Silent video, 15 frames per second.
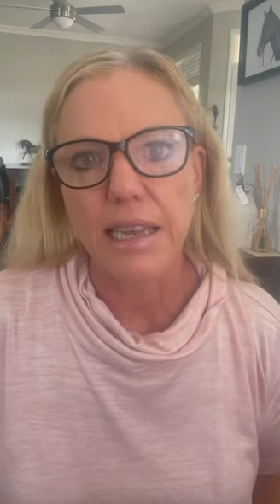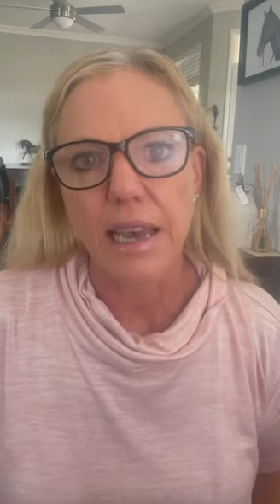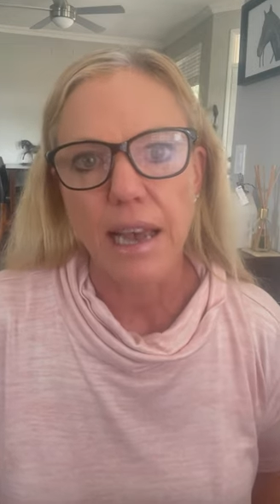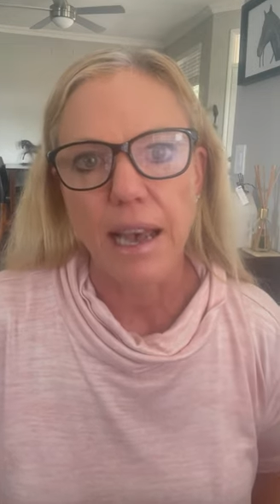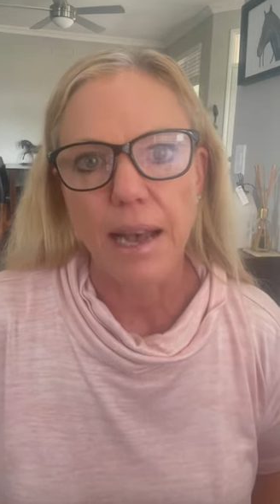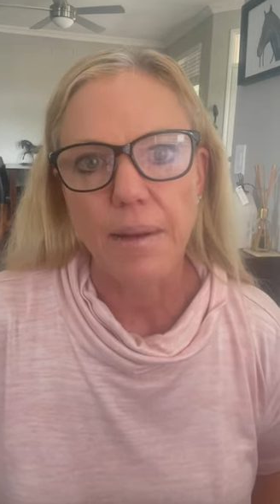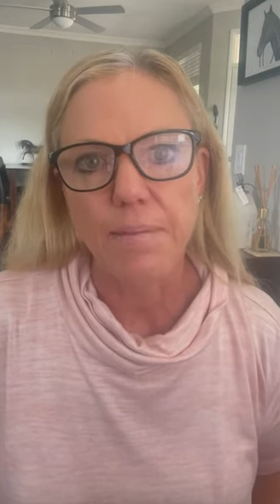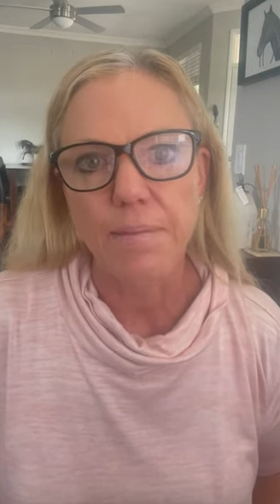
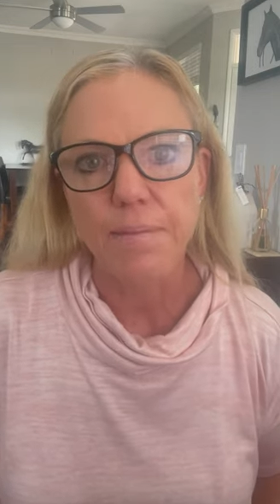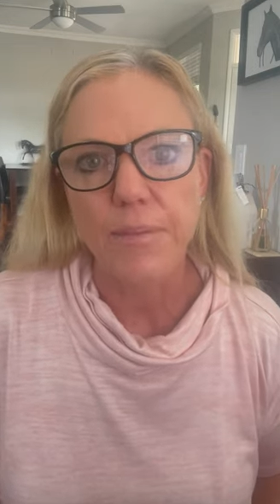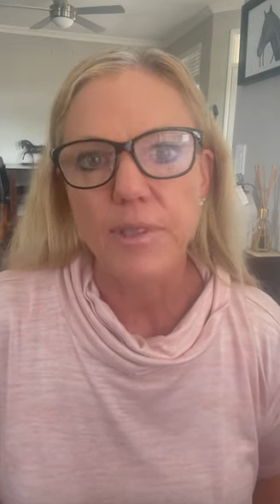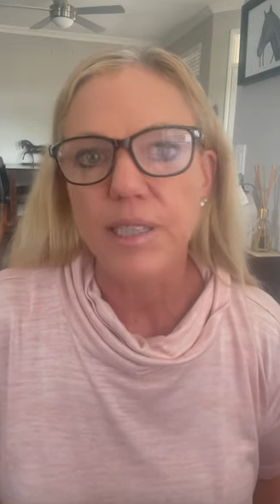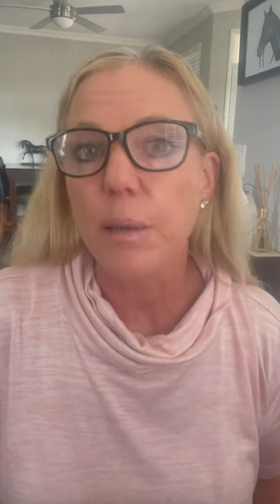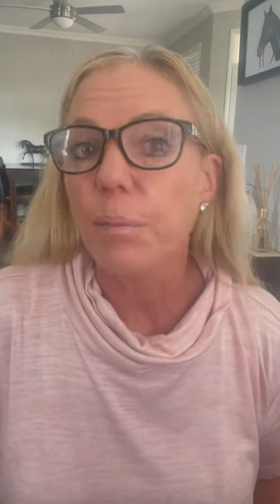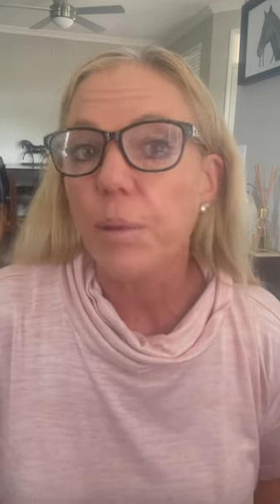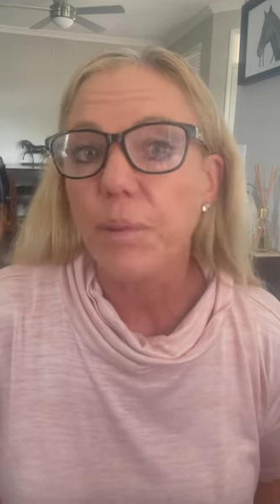um,
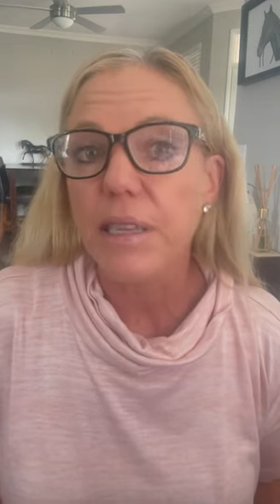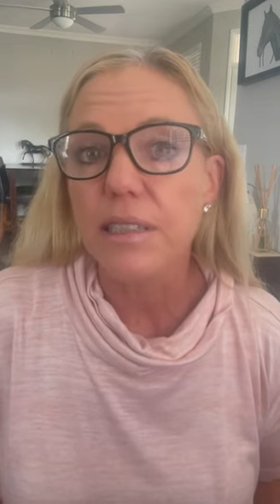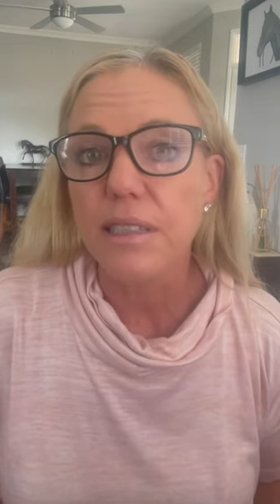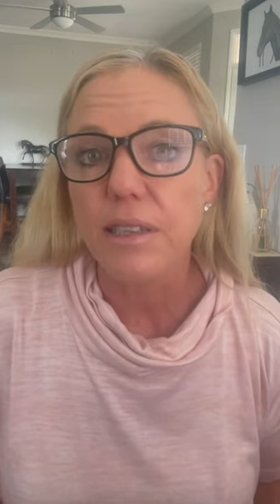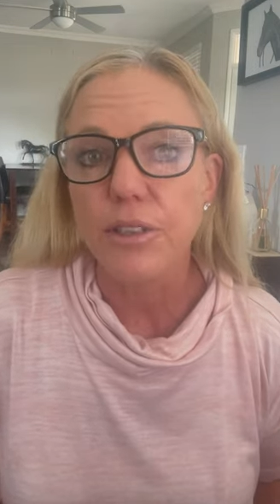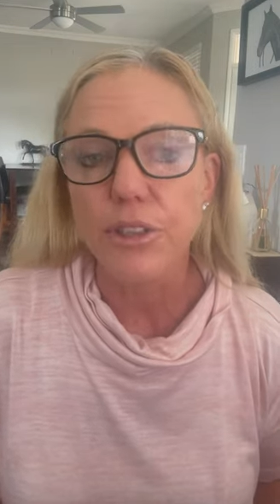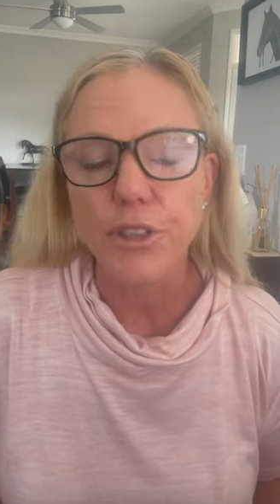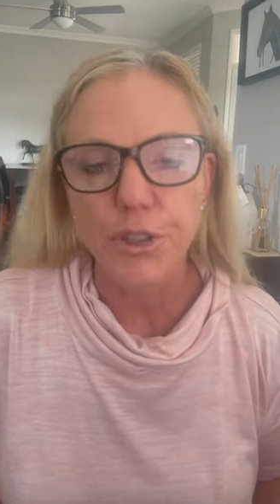supplements
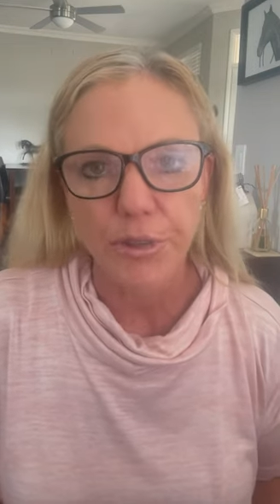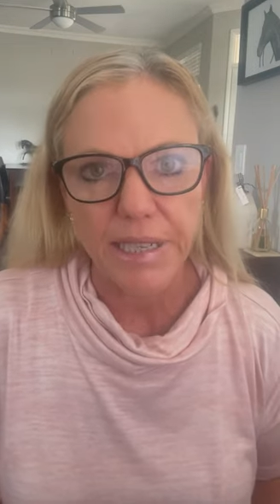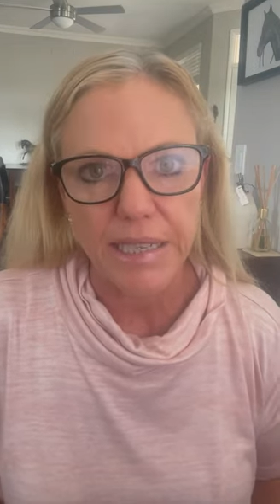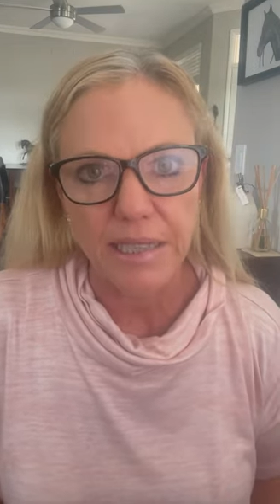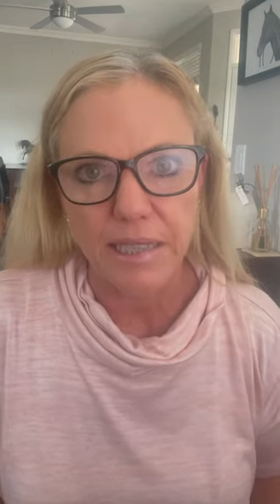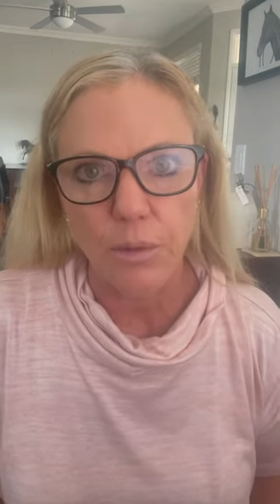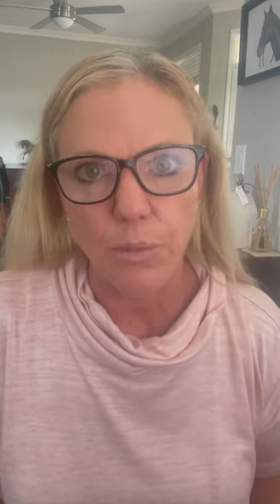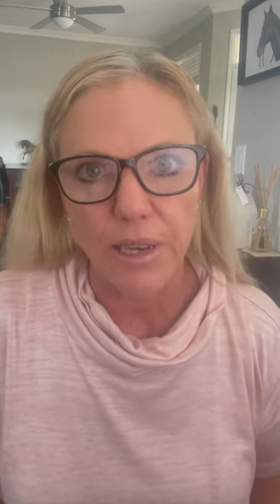and
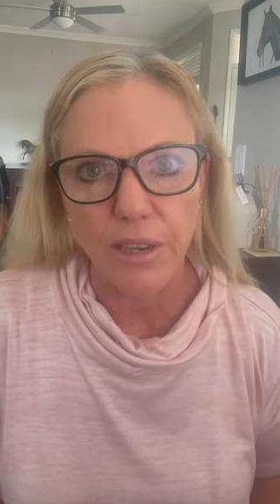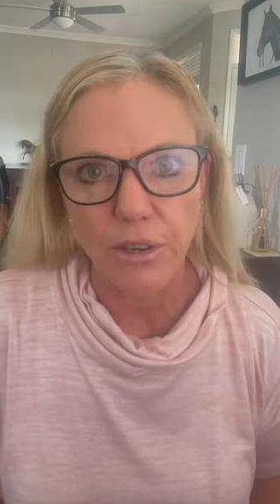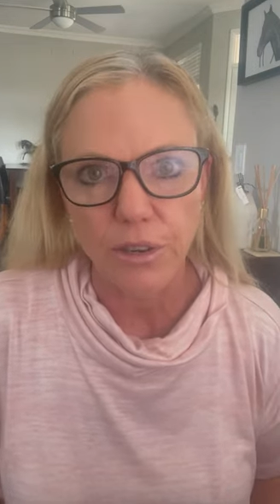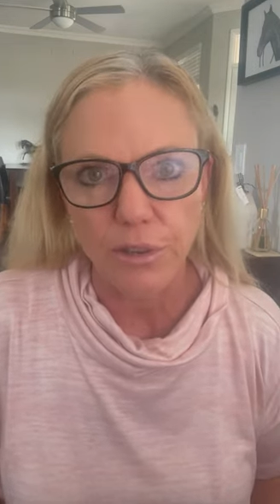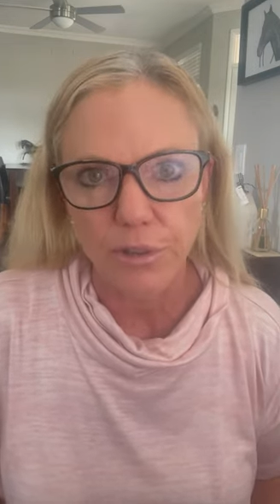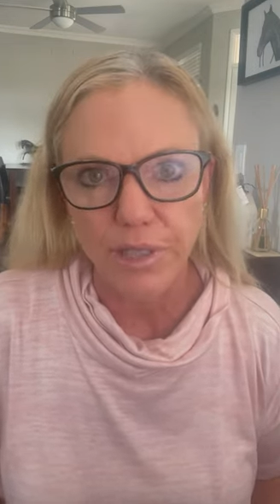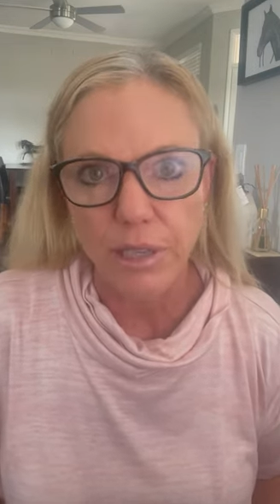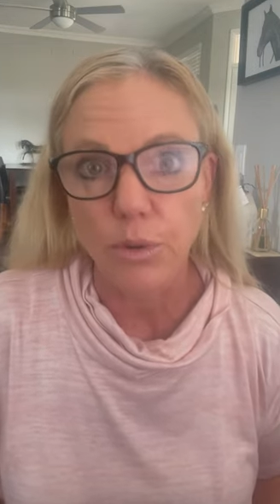nutrients that we can
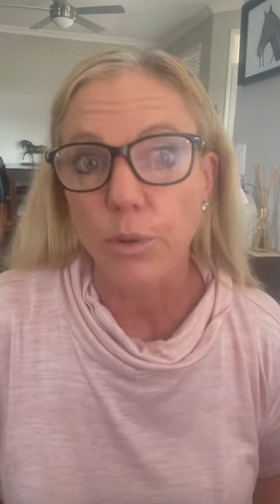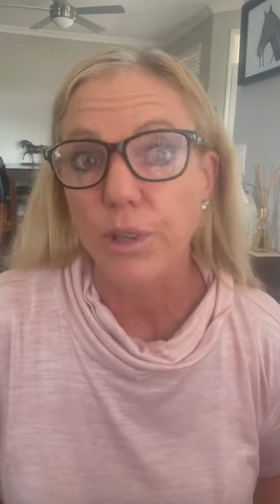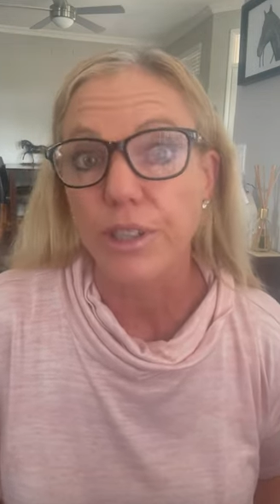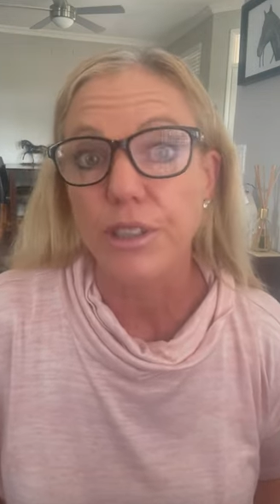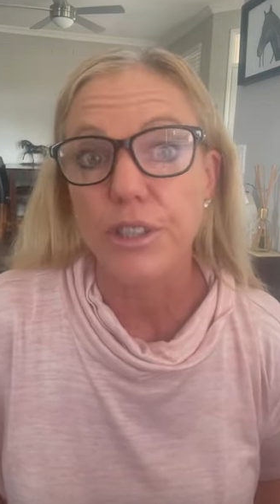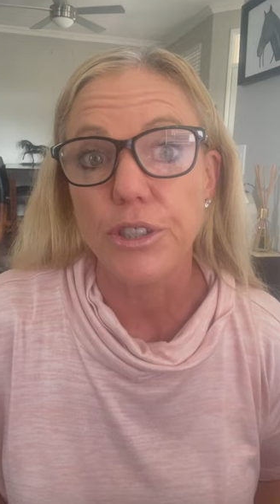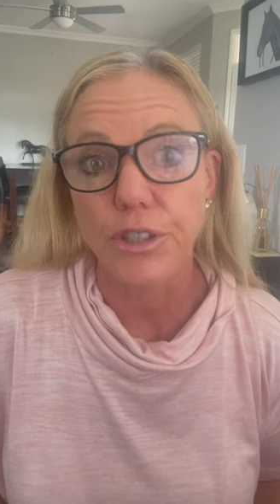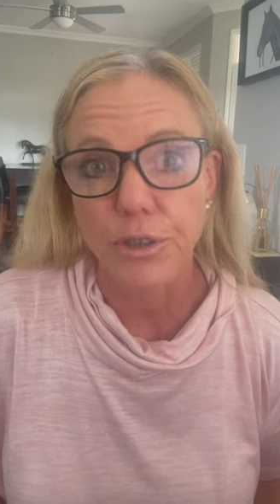use in
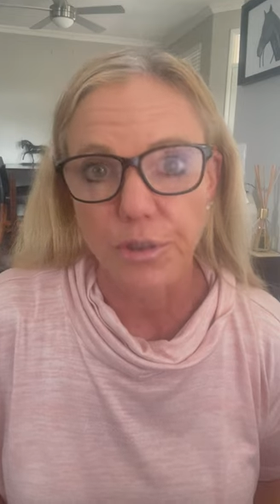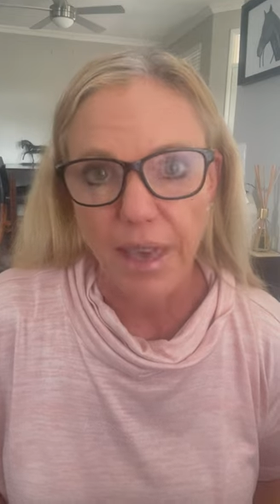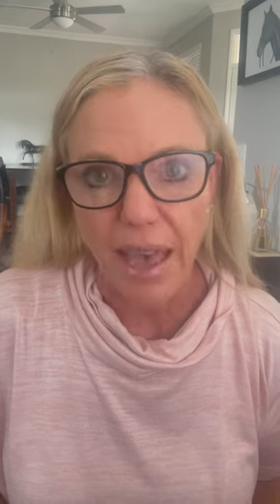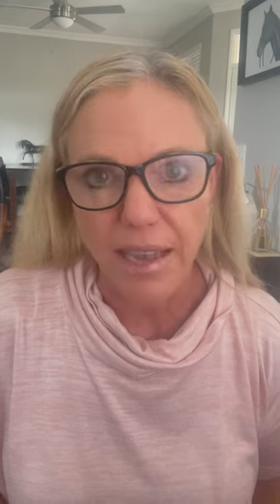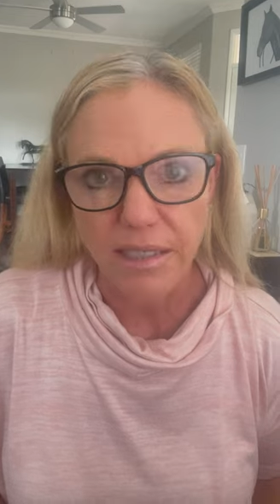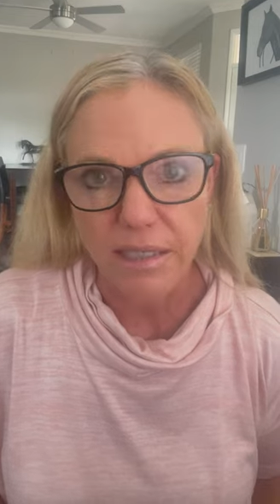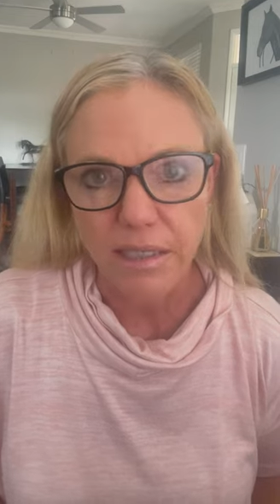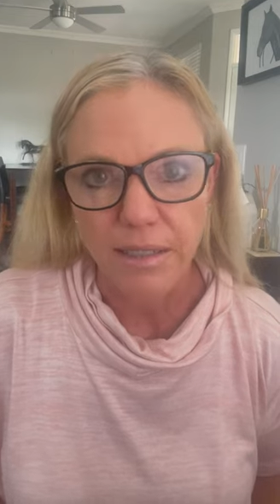order to do
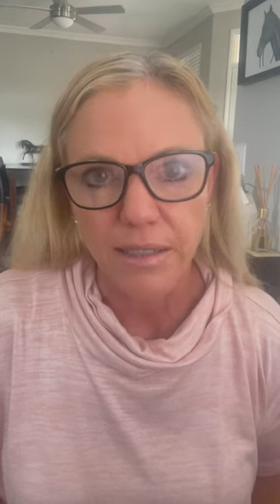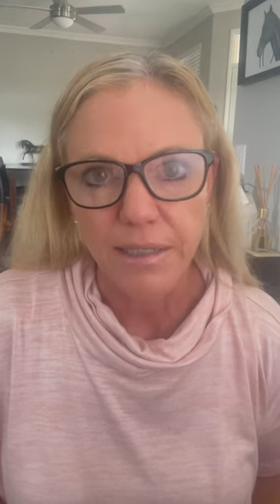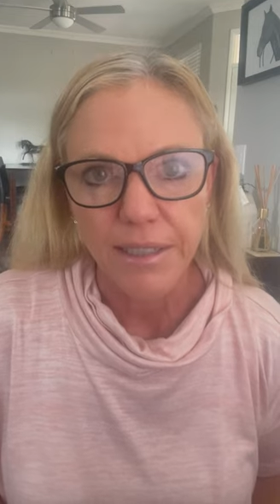that.